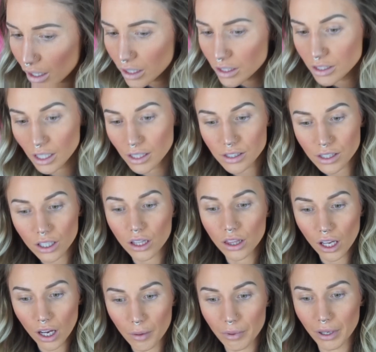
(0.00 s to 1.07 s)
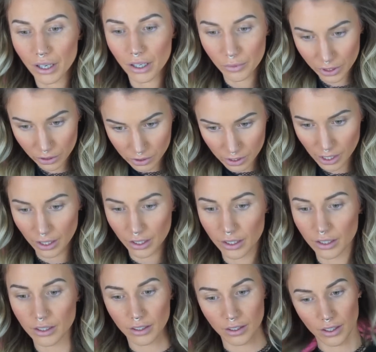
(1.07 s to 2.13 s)
It does look a lot better when you set
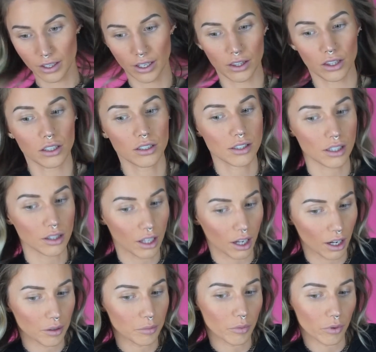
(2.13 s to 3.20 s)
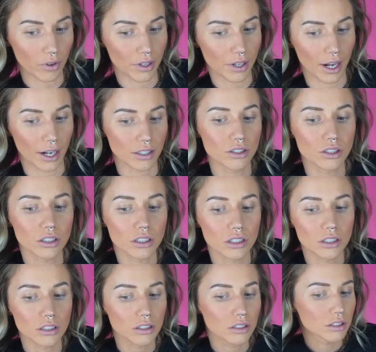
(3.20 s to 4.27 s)
it. It looks a lot more
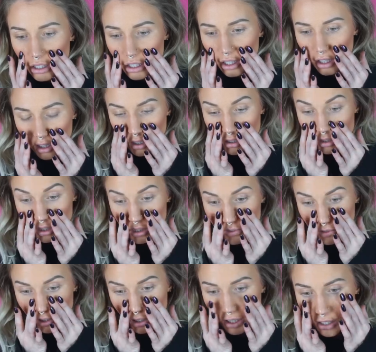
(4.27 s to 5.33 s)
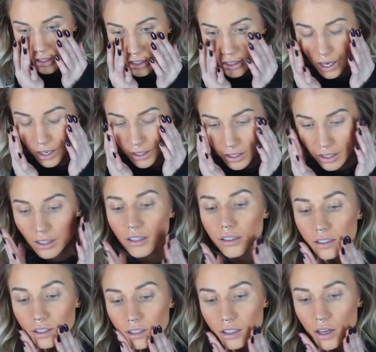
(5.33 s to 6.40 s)
natural, and it does feel less
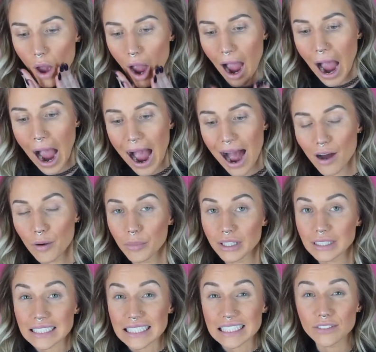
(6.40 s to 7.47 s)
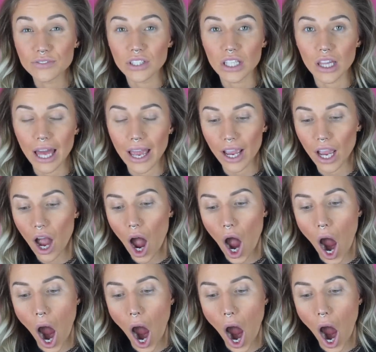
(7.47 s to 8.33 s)
tacky, but it does feel like